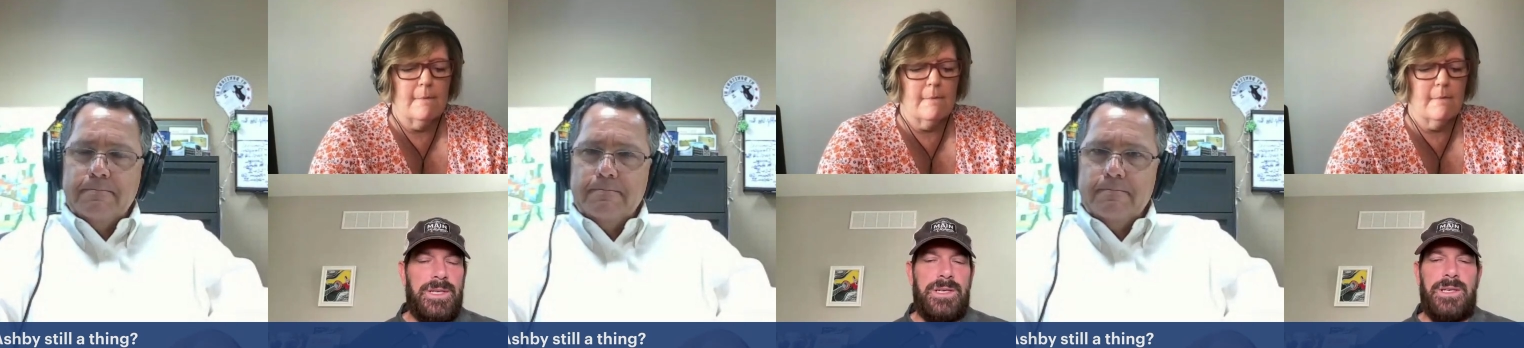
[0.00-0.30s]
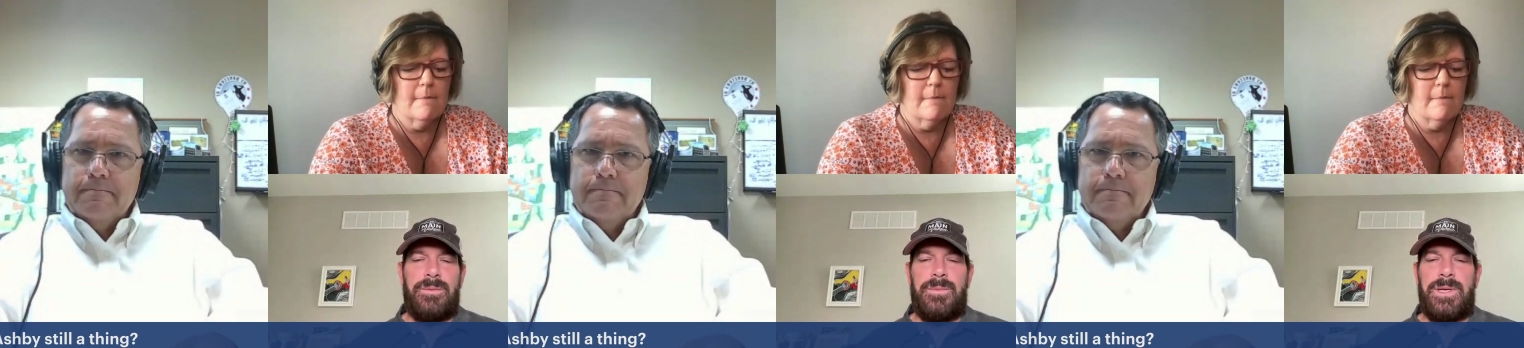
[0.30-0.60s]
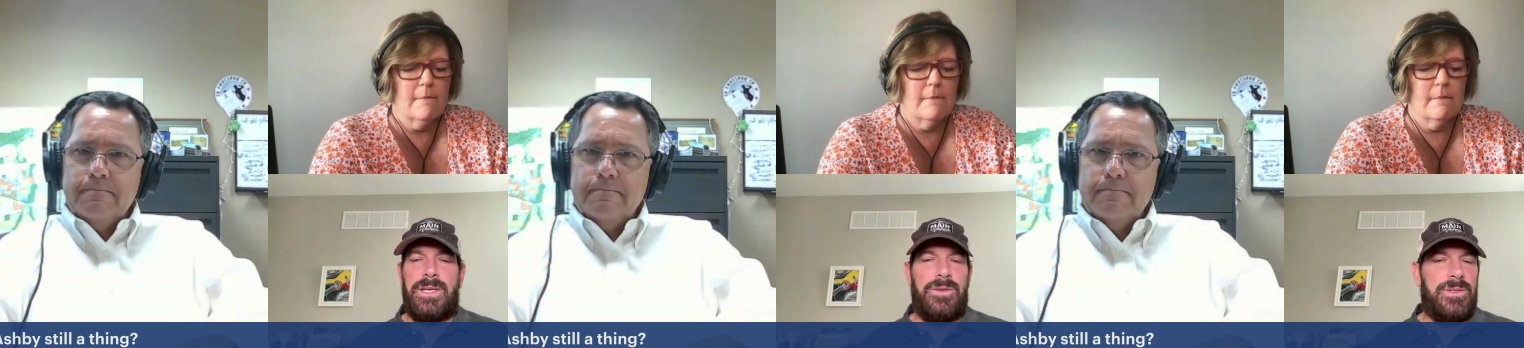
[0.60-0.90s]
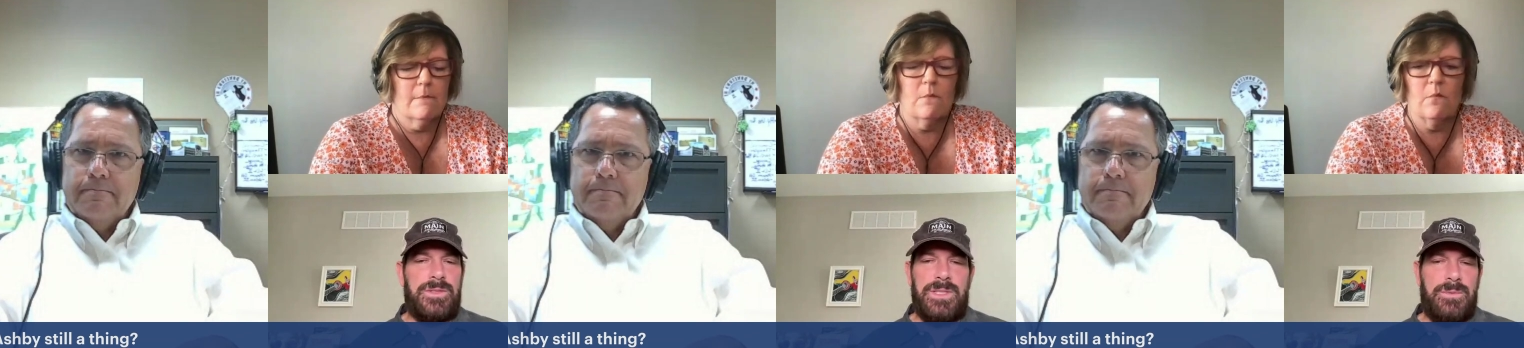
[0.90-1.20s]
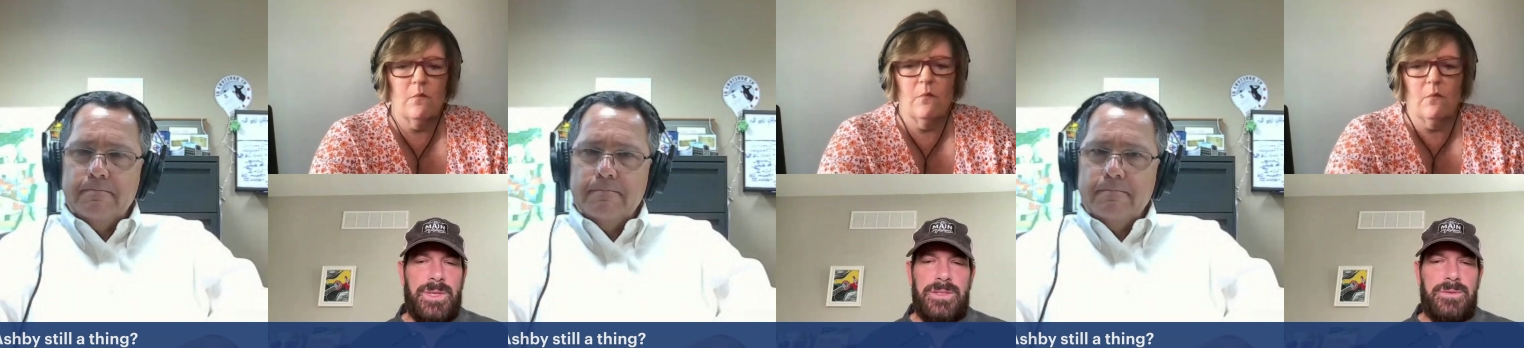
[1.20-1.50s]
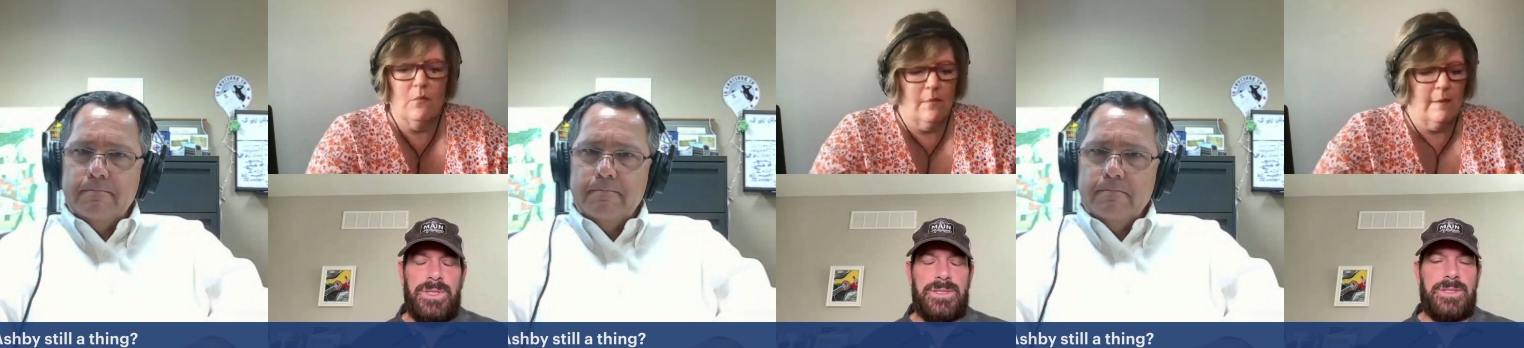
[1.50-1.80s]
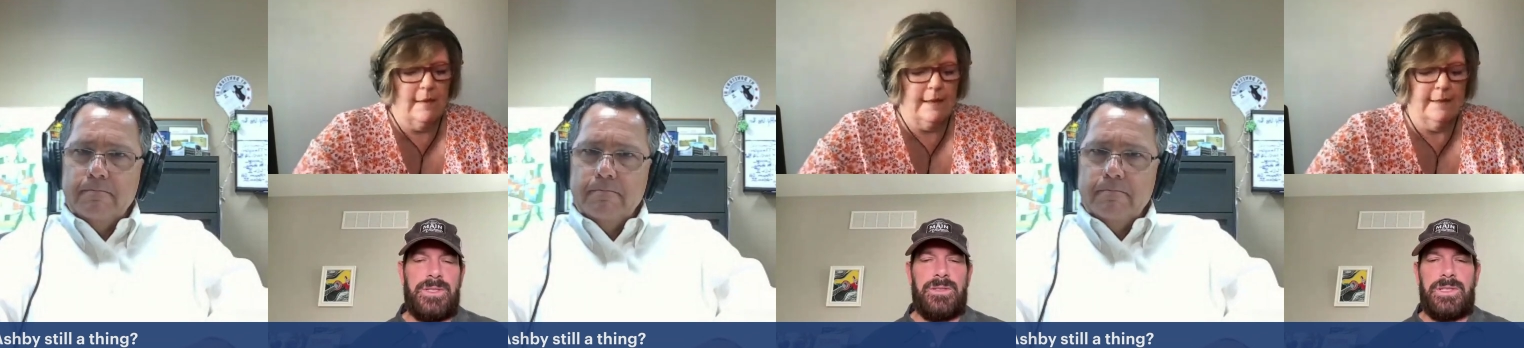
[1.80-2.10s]
Speaker 1: Um, I don't understand why they were
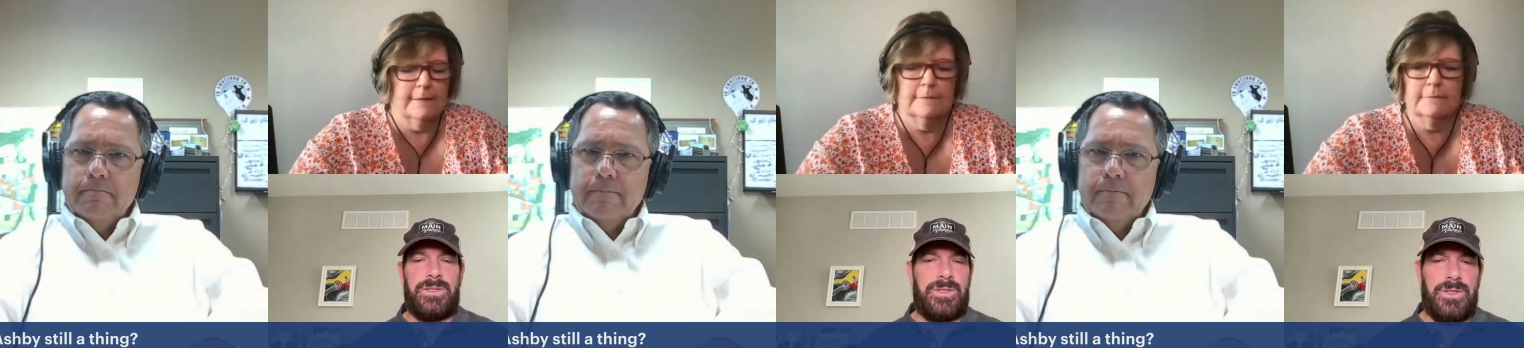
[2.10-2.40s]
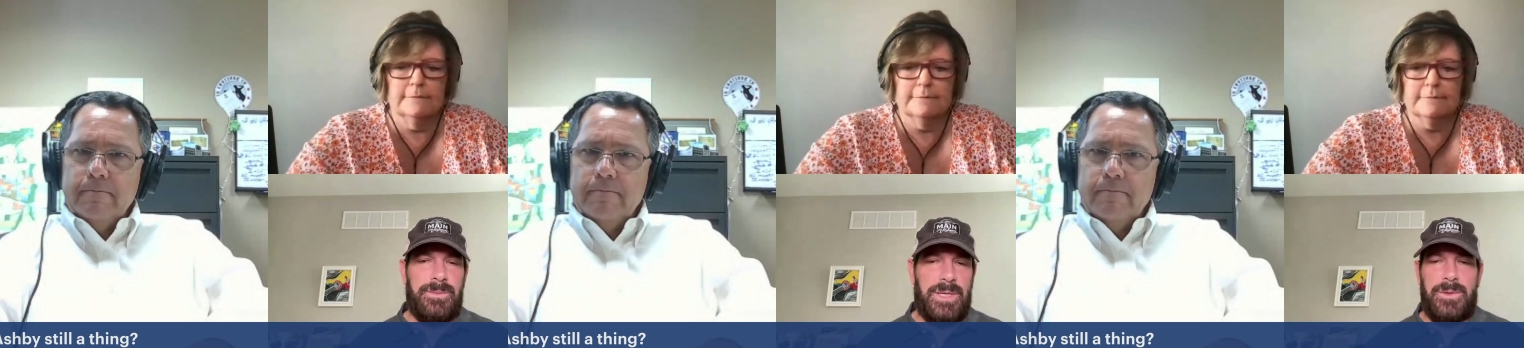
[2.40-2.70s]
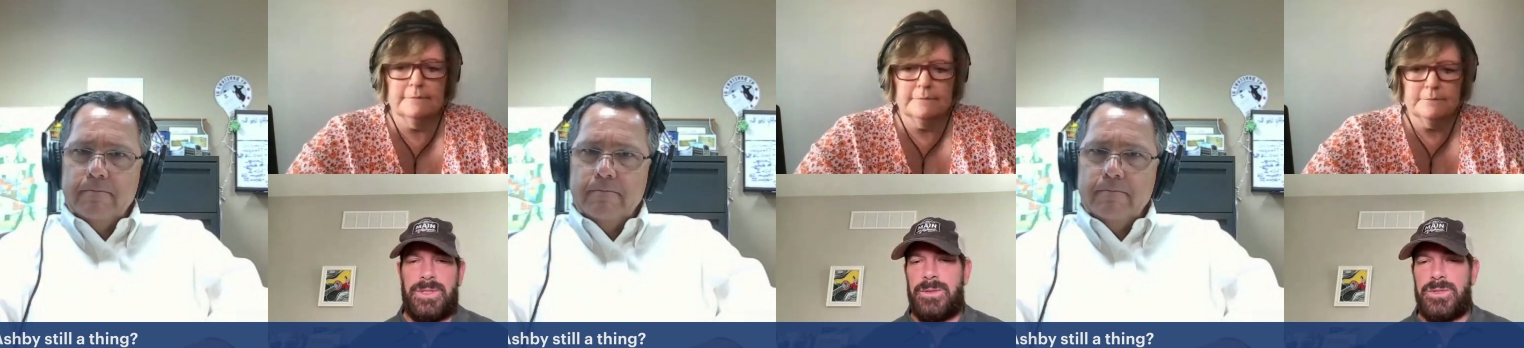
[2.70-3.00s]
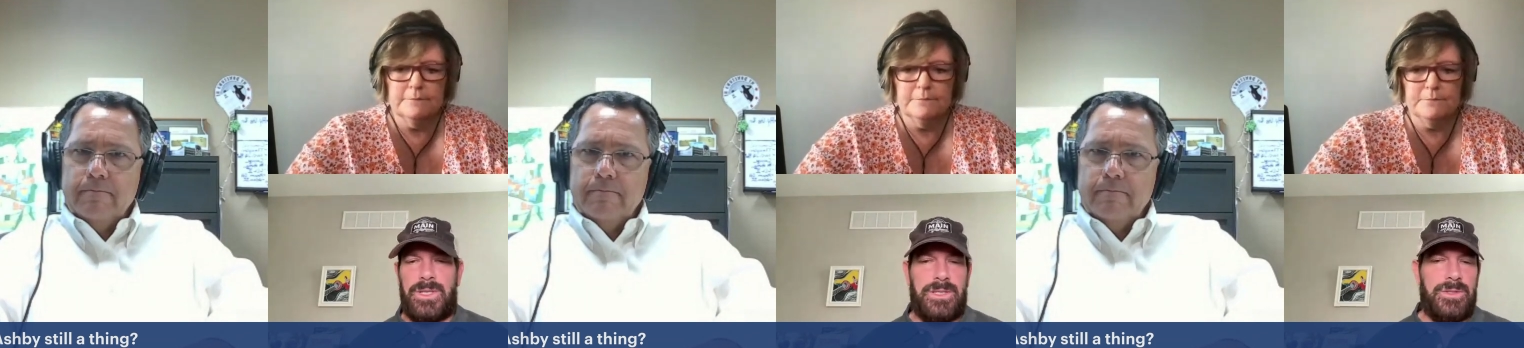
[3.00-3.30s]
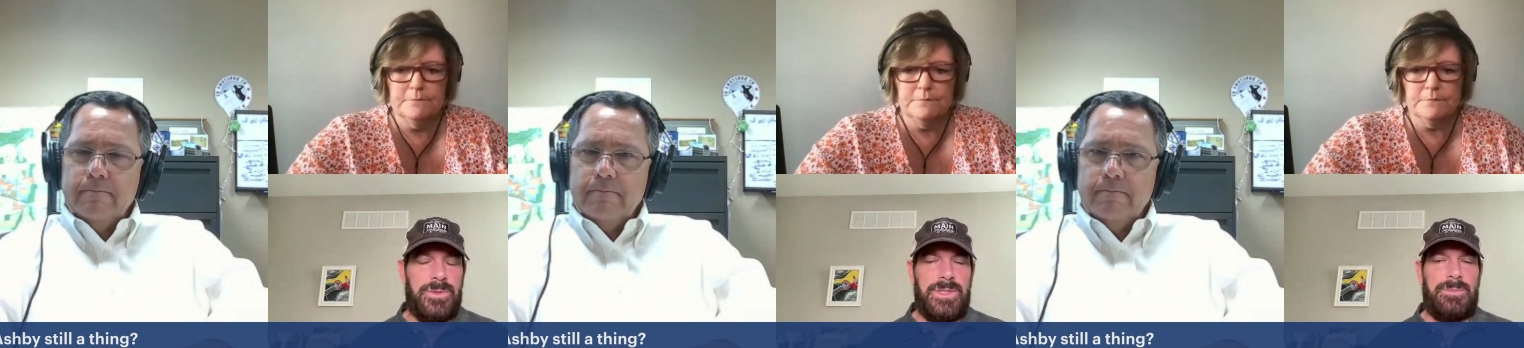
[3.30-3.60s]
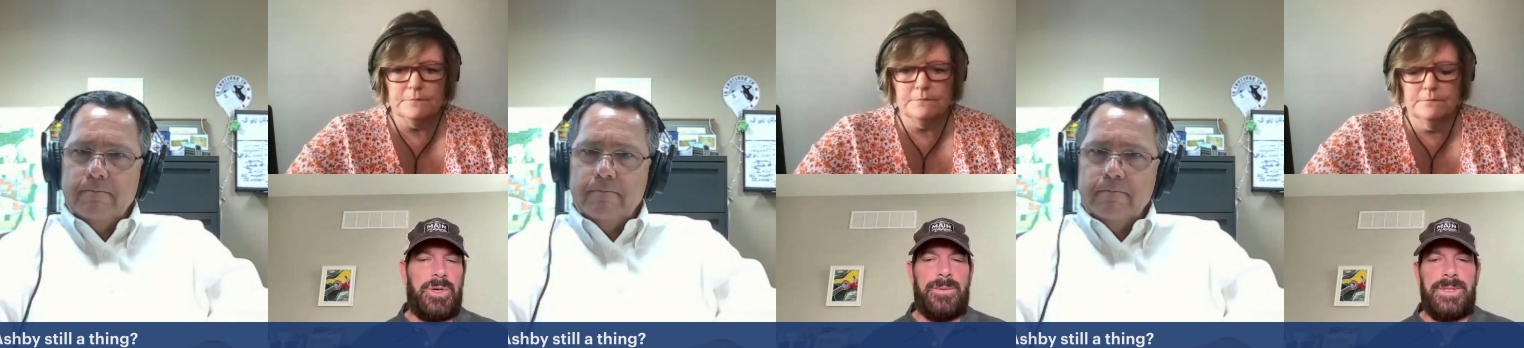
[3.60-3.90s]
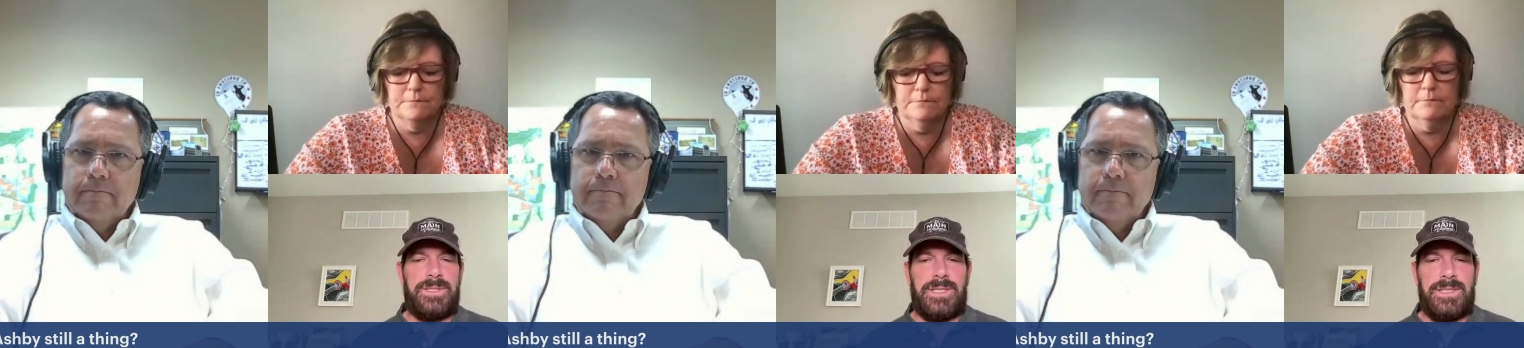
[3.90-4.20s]
necessarily concerned about what they were trying to do with the
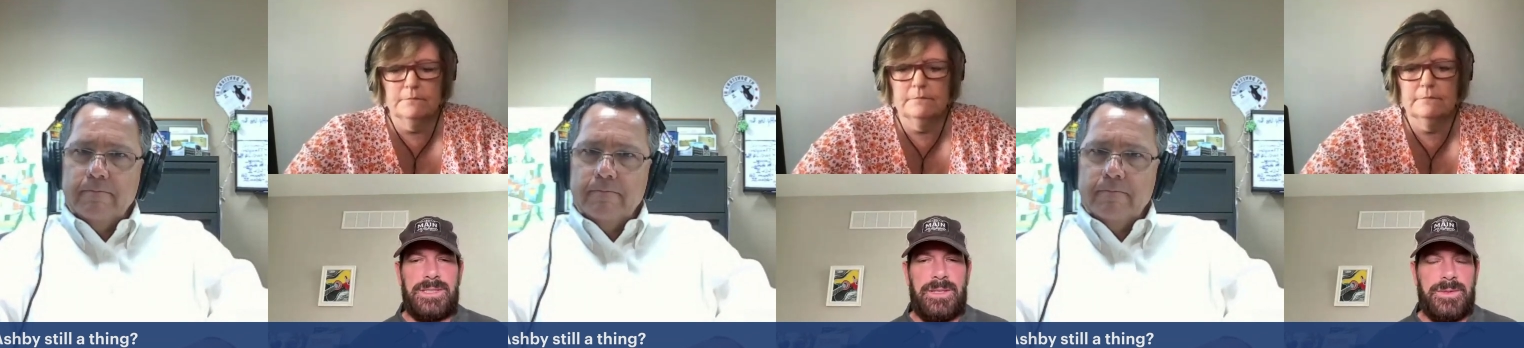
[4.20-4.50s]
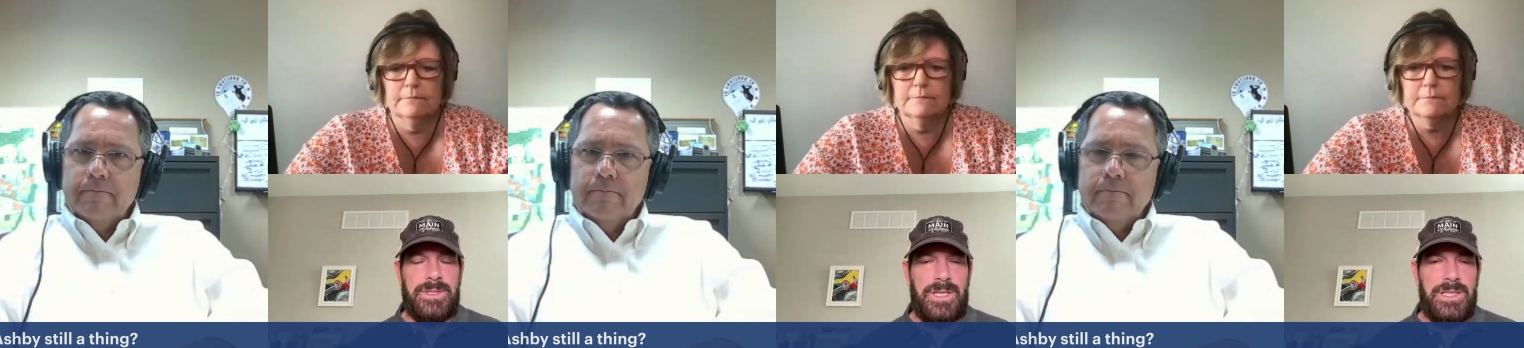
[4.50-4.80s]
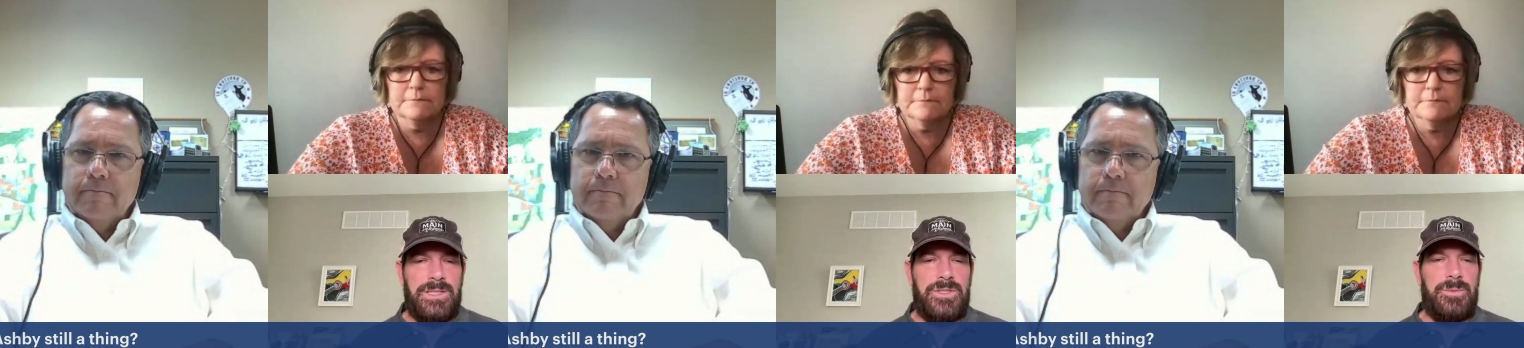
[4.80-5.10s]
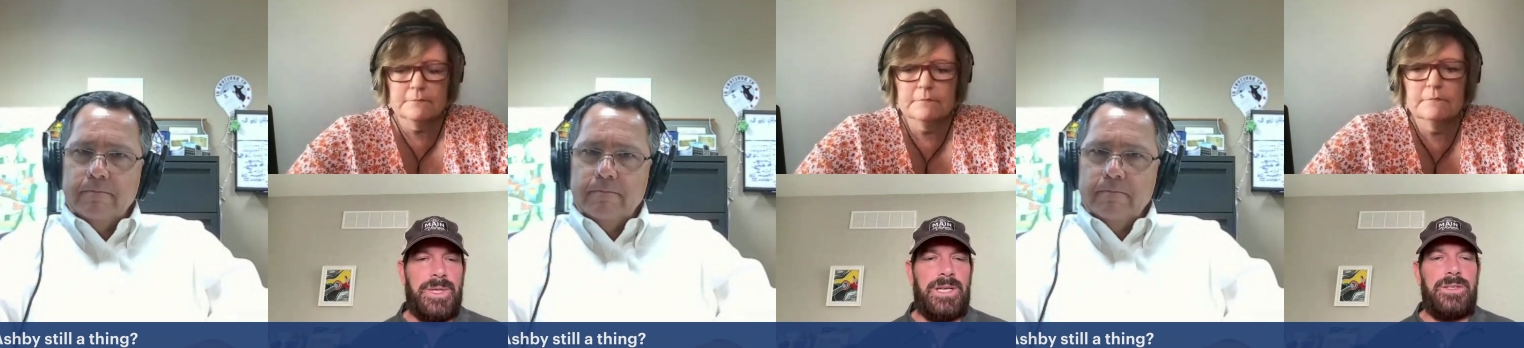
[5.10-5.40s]
apartments. I think that was a non-issue, but I